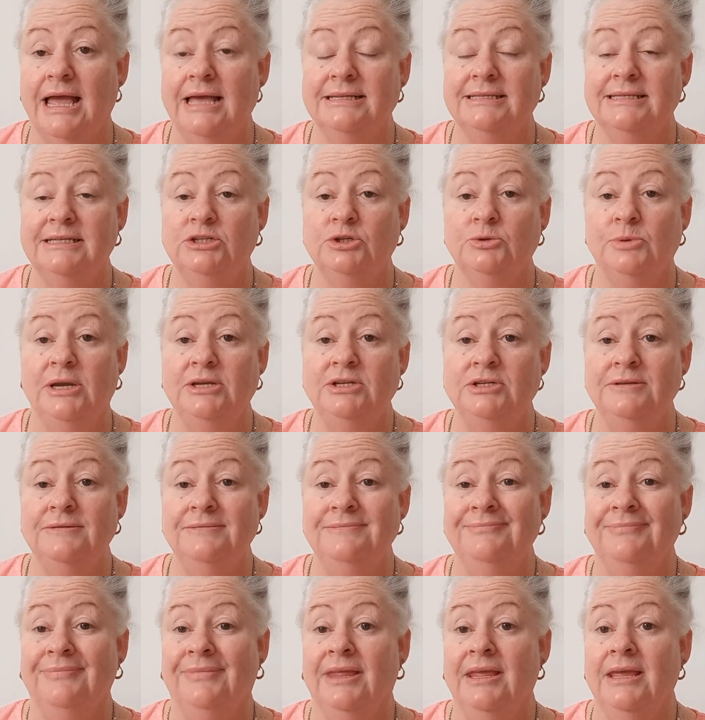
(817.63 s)
situation,
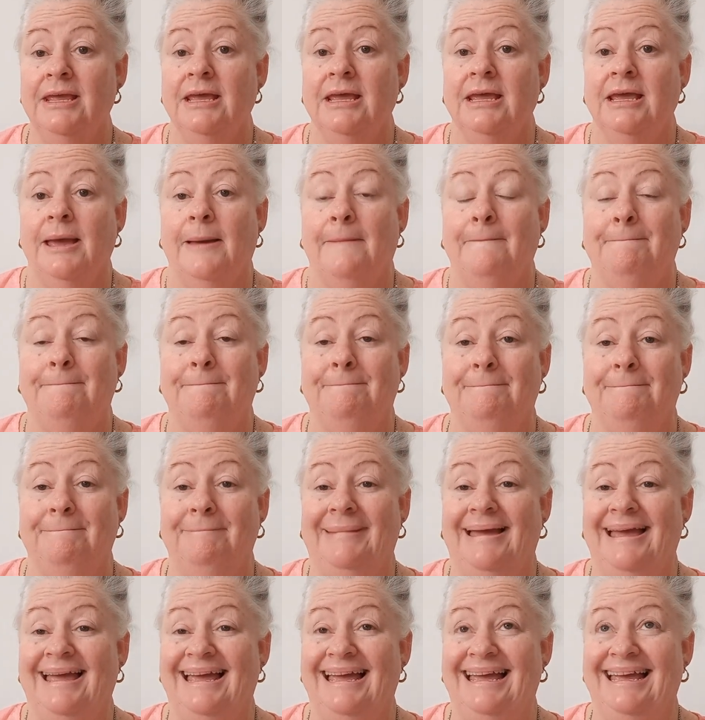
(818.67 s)

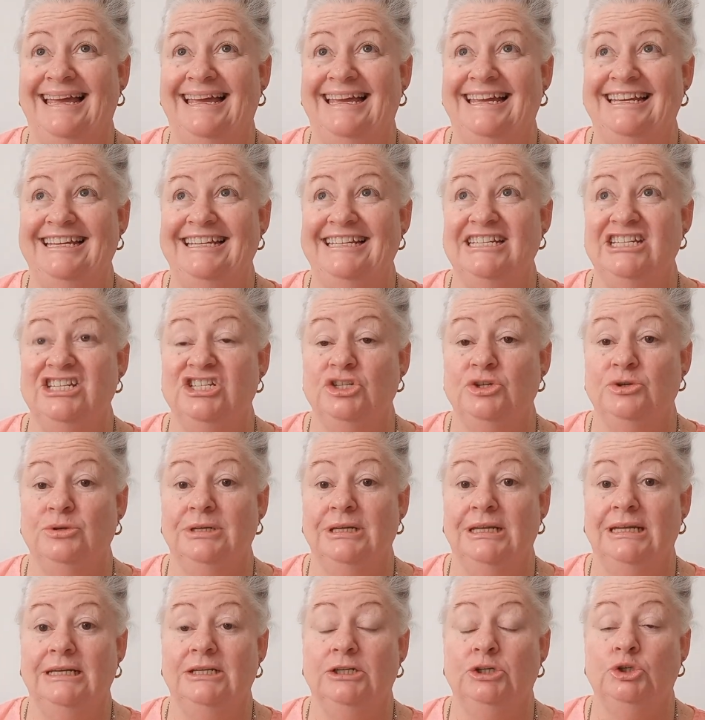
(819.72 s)
and you
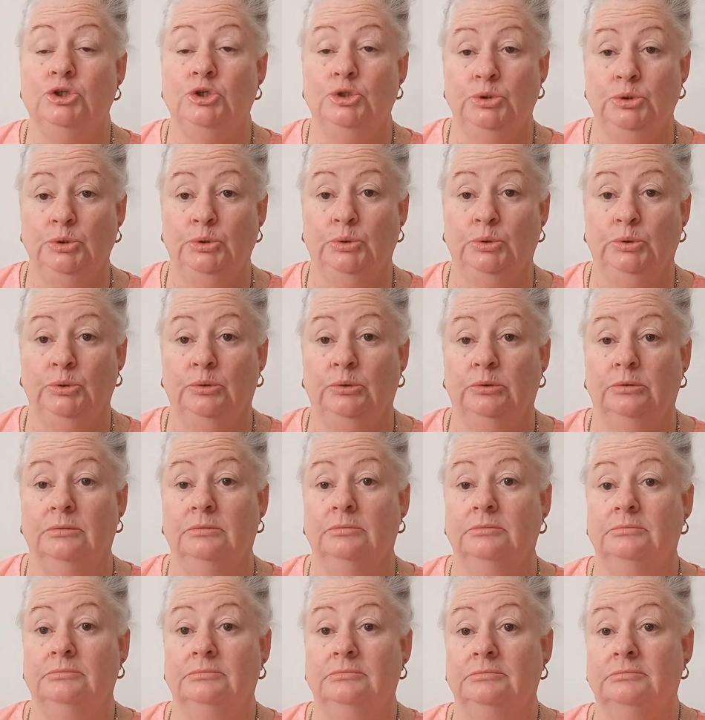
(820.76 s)
need to
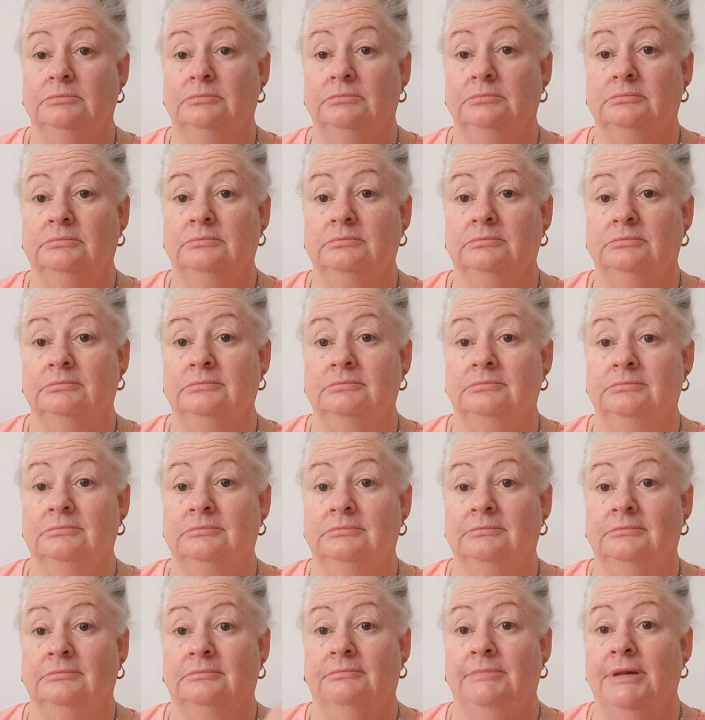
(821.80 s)

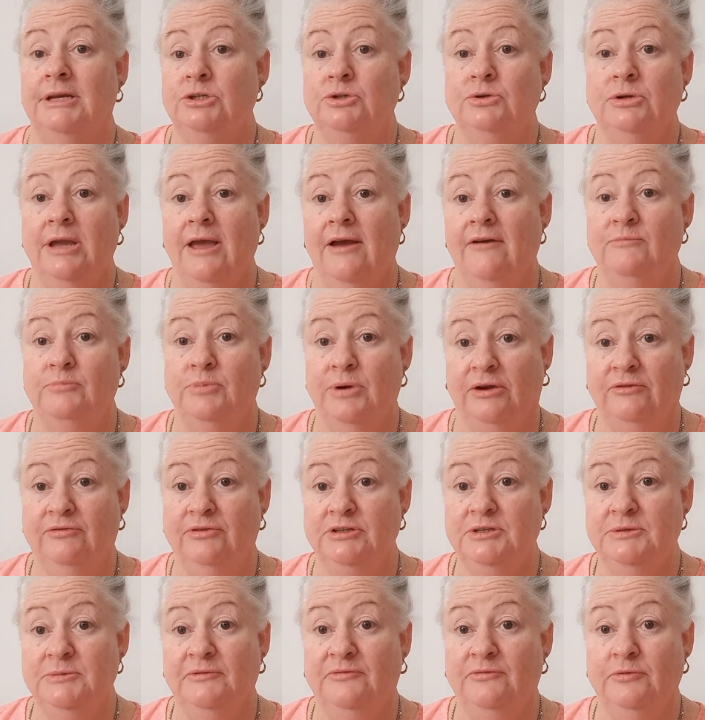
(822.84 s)
make sure you have
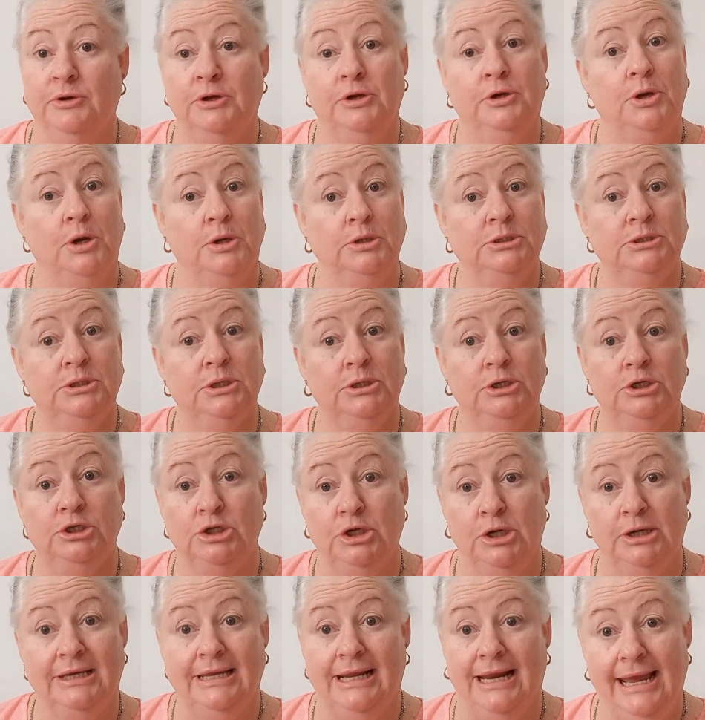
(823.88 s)
breakfast before you go so you
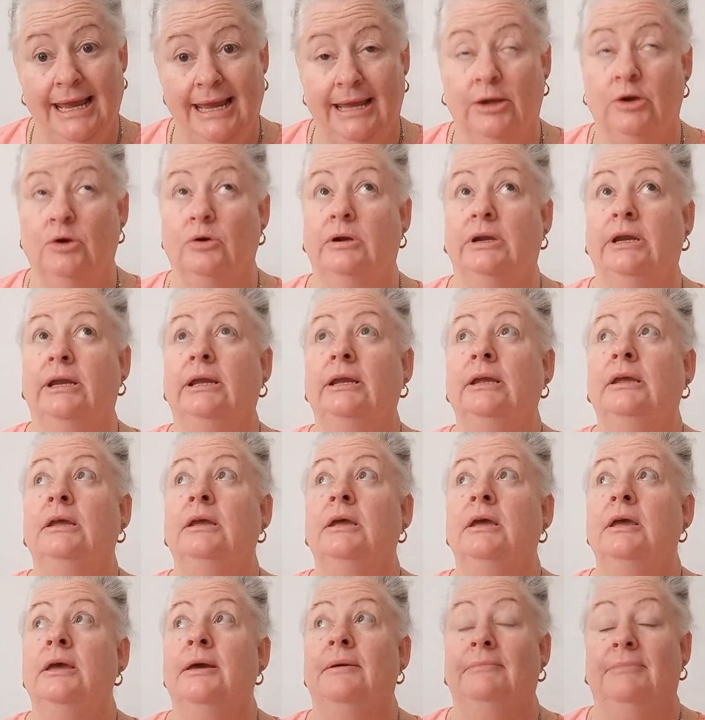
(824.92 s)
don't get hangry.
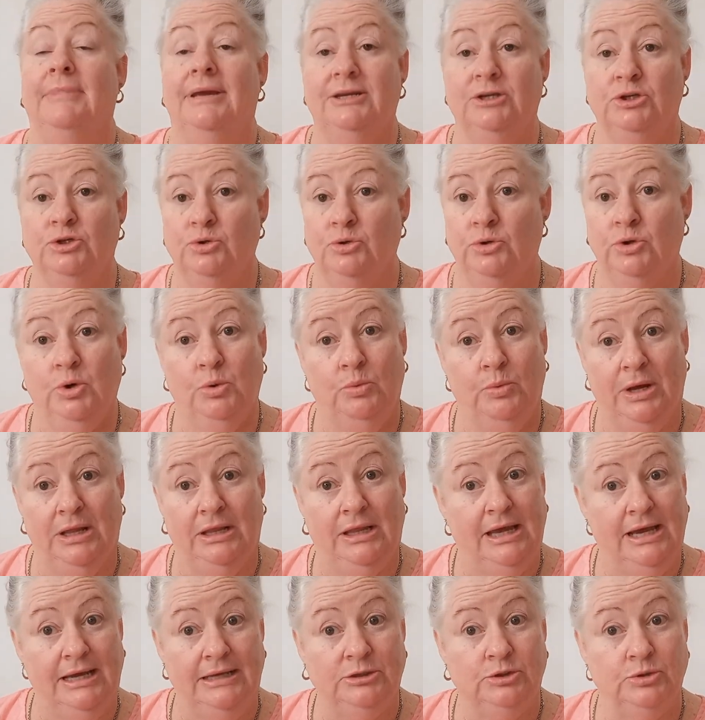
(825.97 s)
Make sure you're well
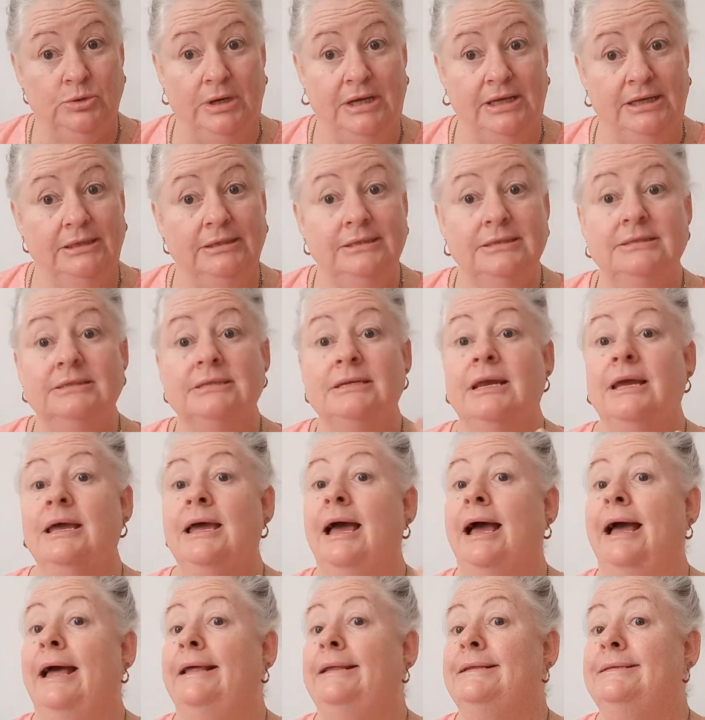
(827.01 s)
hydrated,
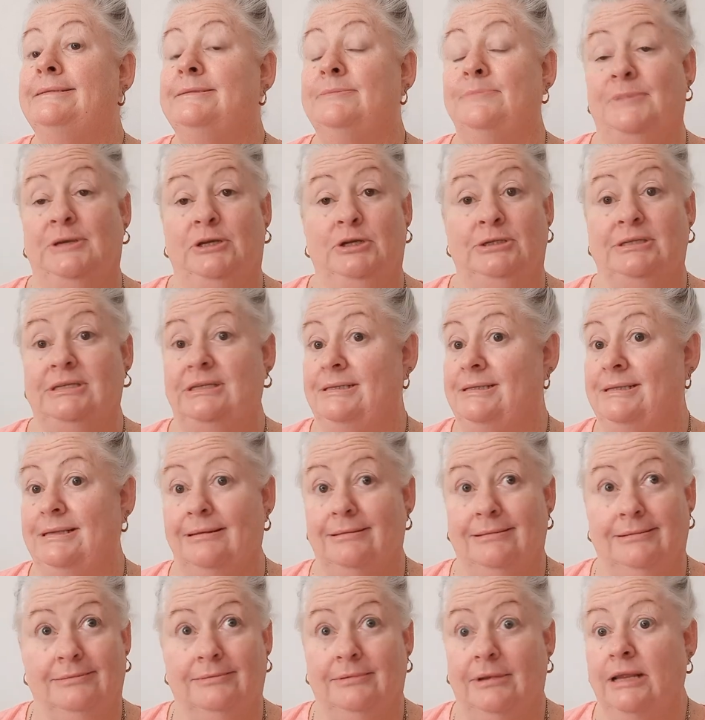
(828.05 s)
because it
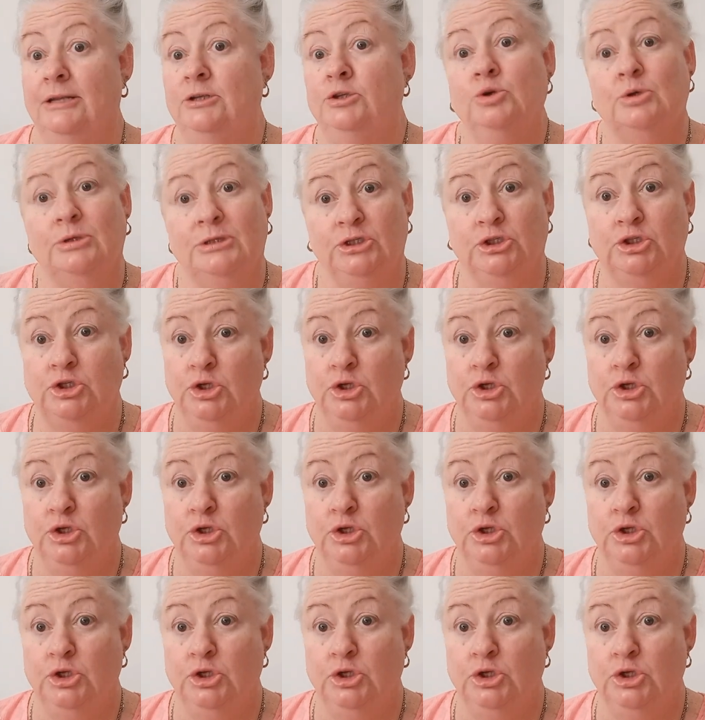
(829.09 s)
took